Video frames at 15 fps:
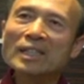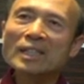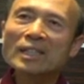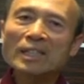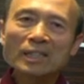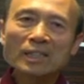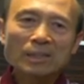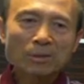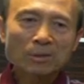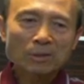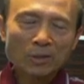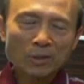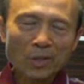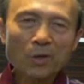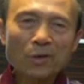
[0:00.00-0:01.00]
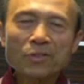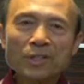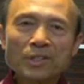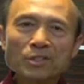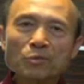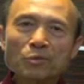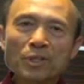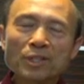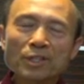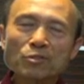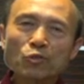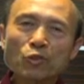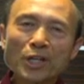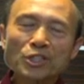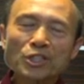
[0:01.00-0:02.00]
He clothes us with
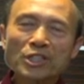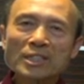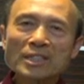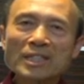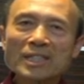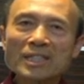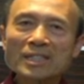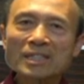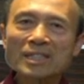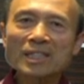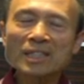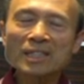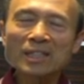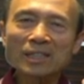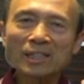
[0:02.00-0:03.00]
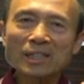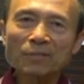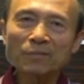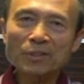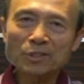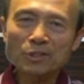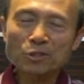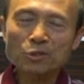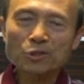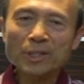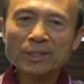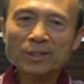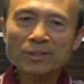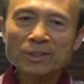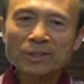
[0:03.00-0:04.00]
His righteousness. He gives us
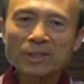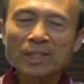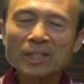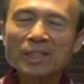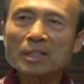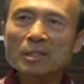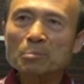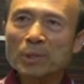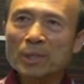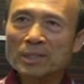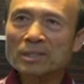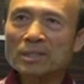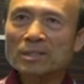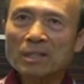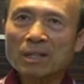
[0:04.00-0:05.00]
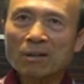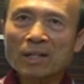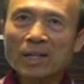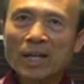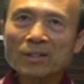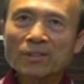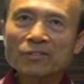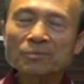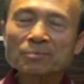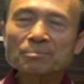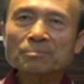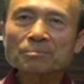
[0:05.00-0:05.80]
strength. He blesses our life.